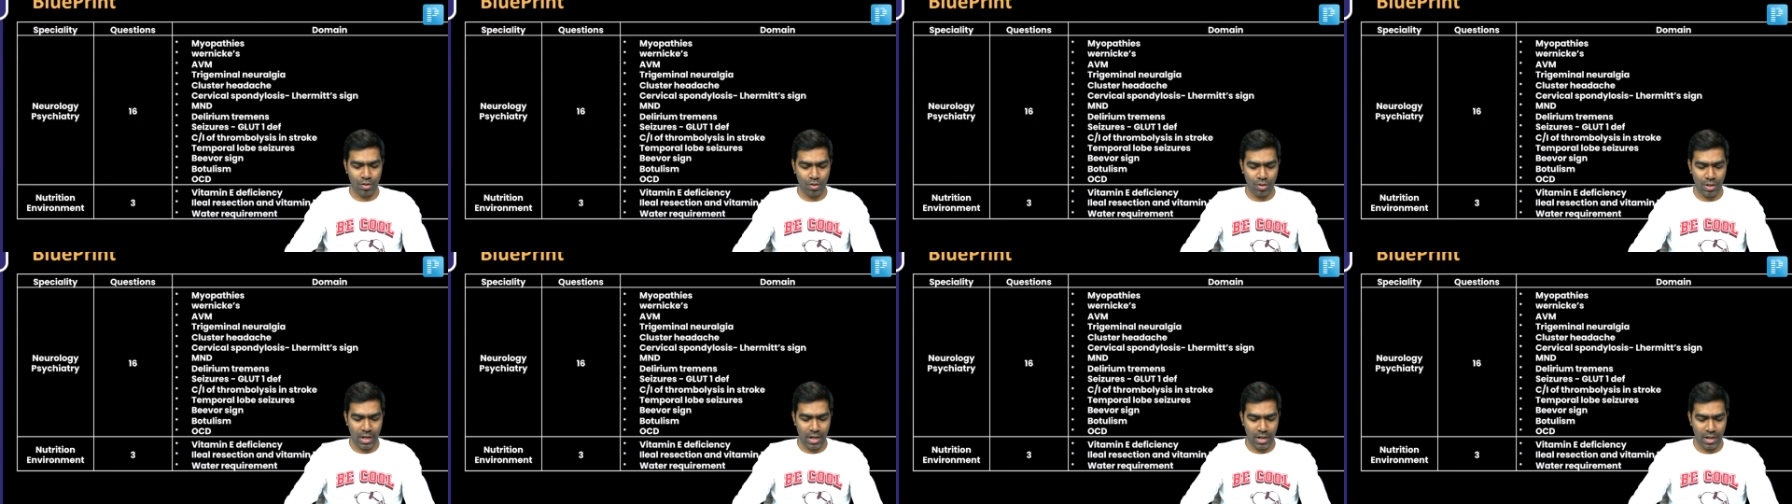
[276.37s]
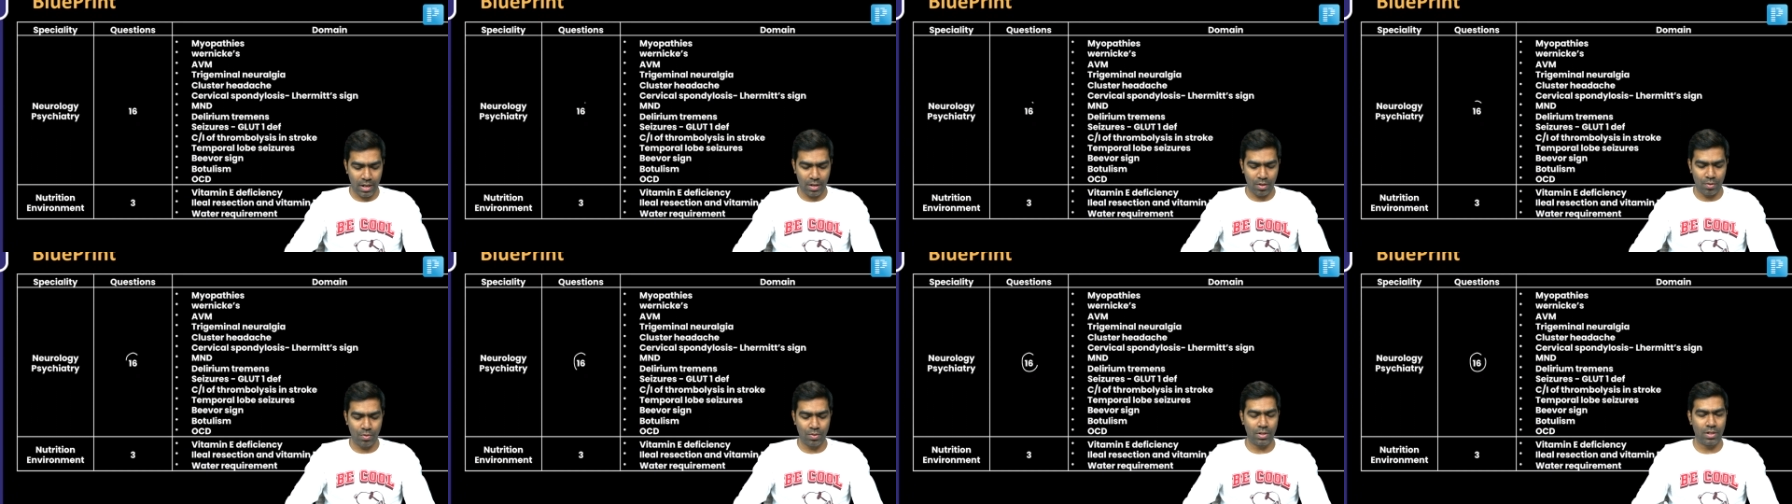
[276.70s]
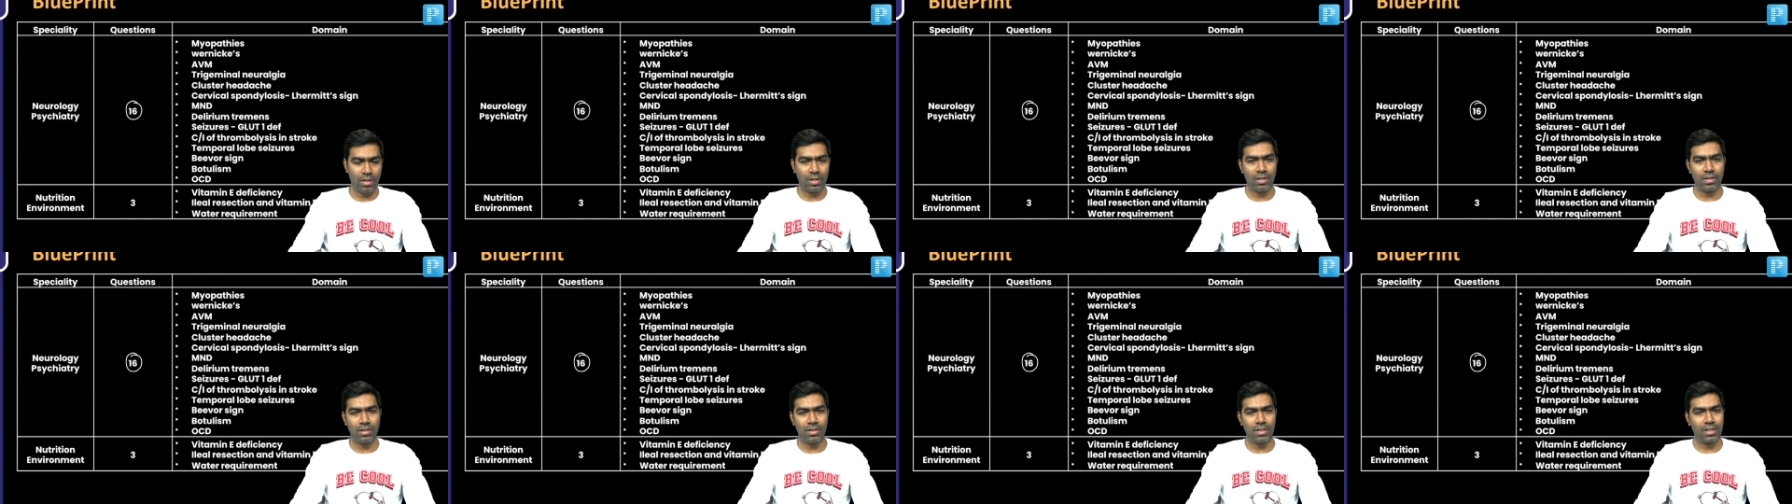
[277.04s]
we had around
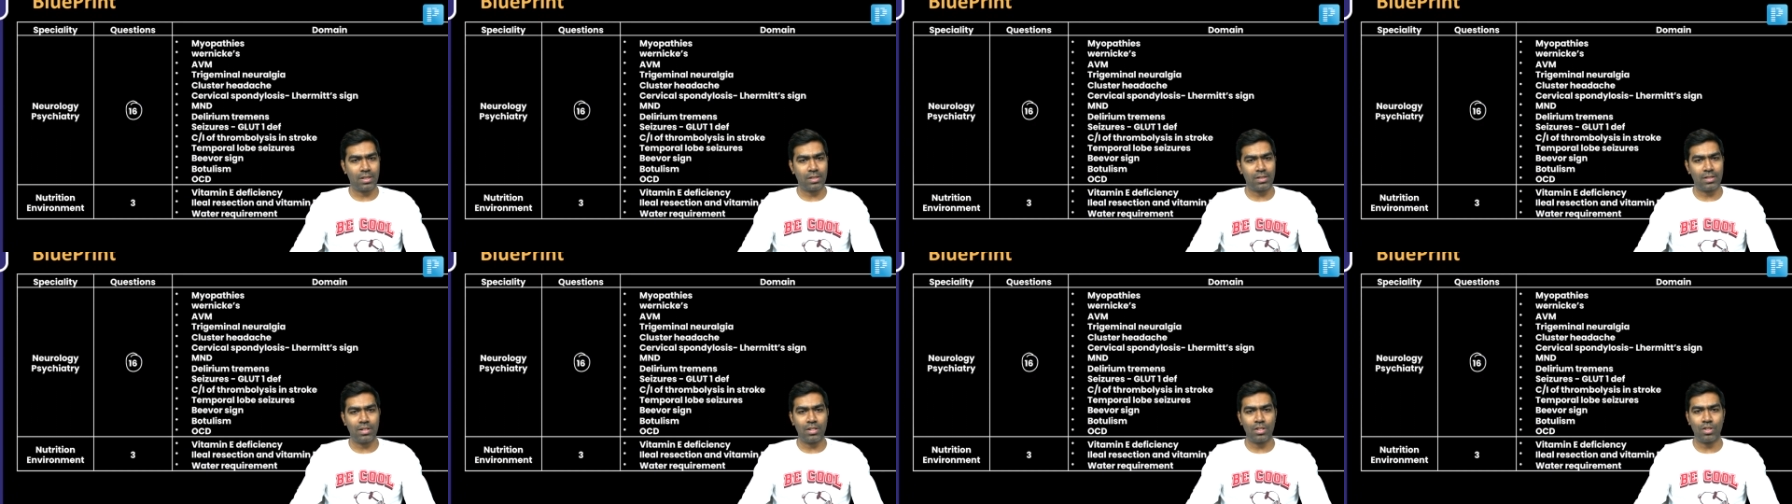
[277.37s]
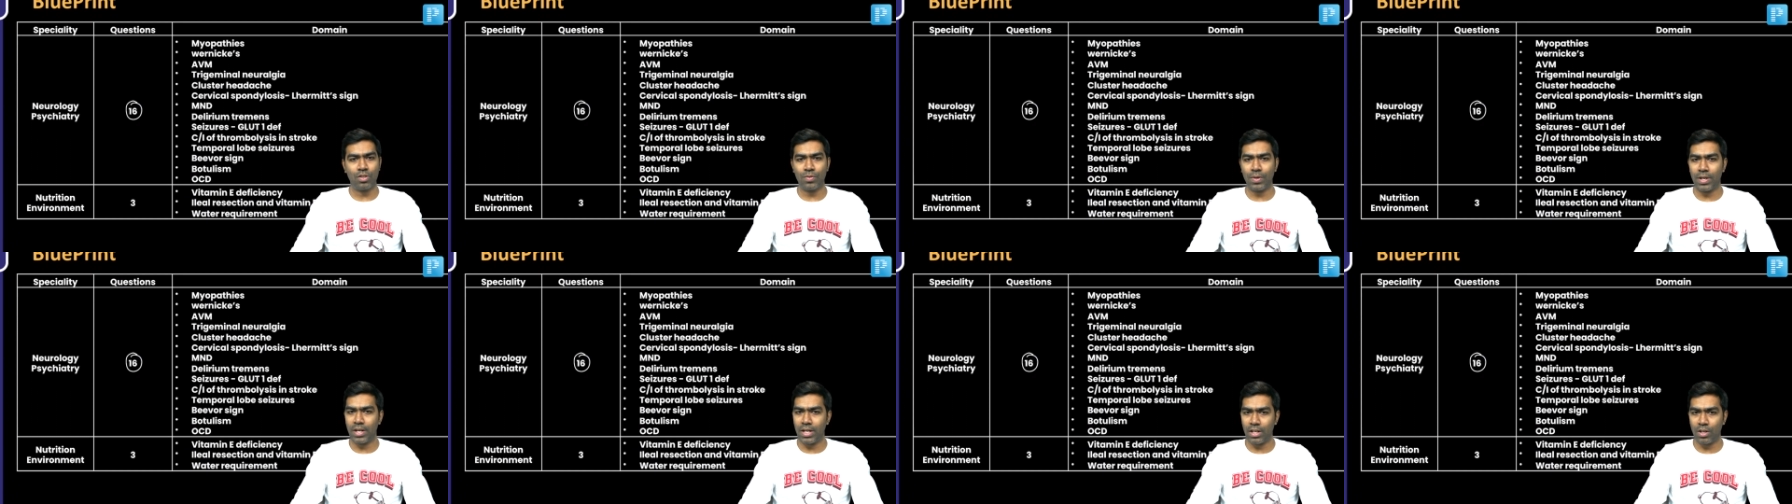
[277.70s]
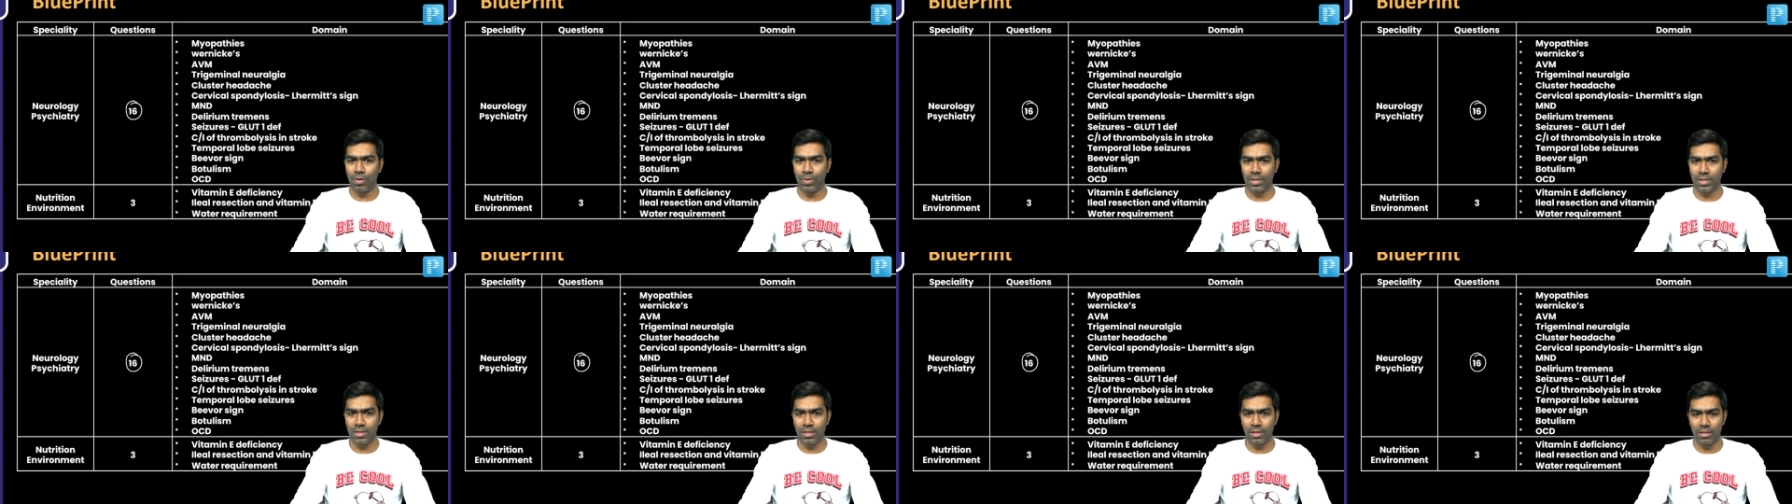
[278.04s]
16 to 20
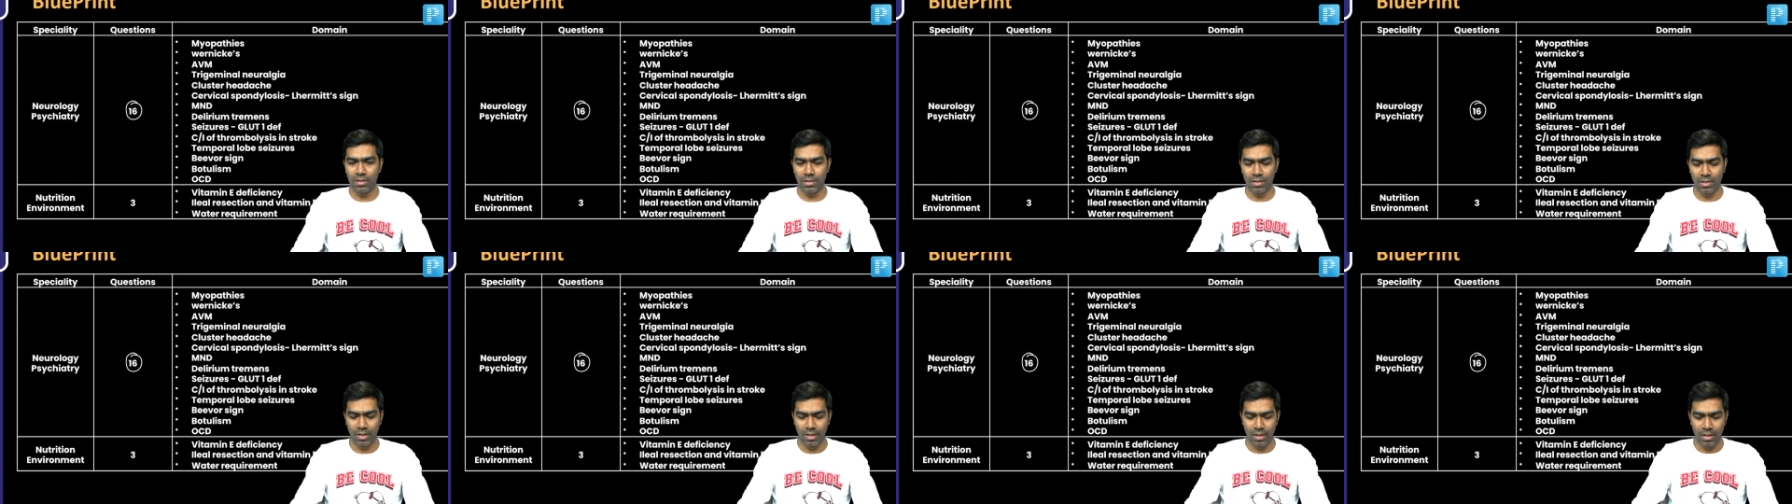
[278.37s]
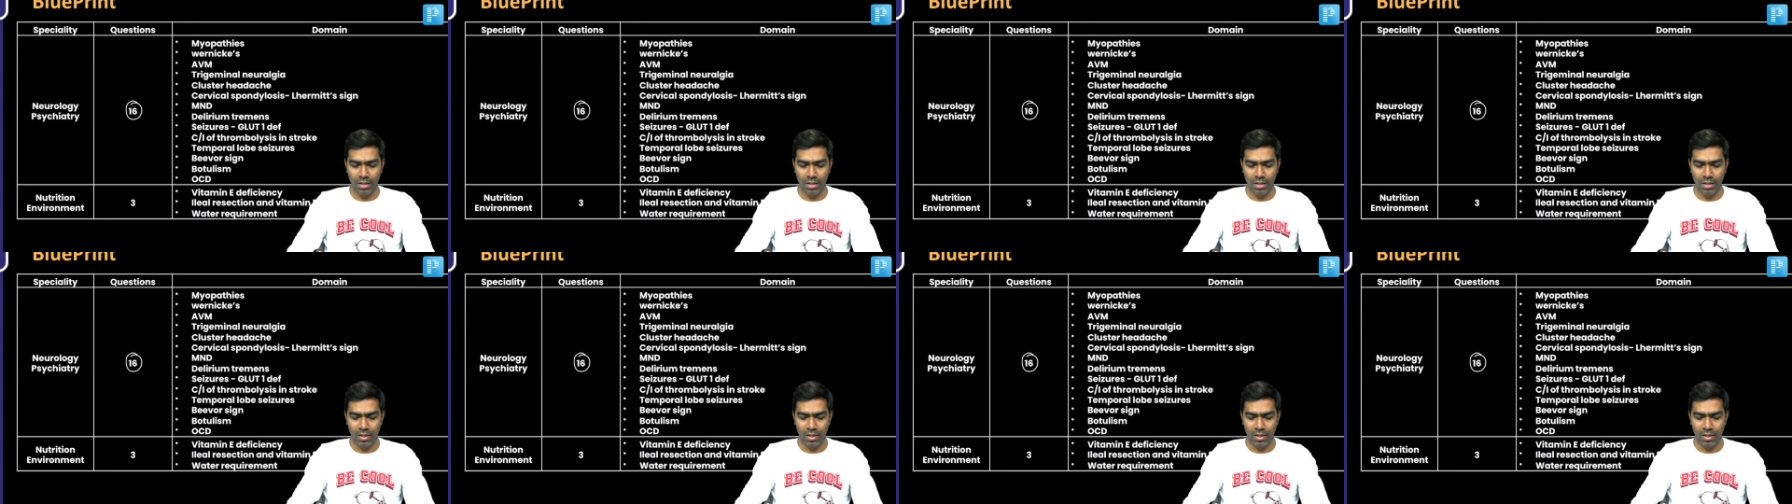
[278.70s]
questions,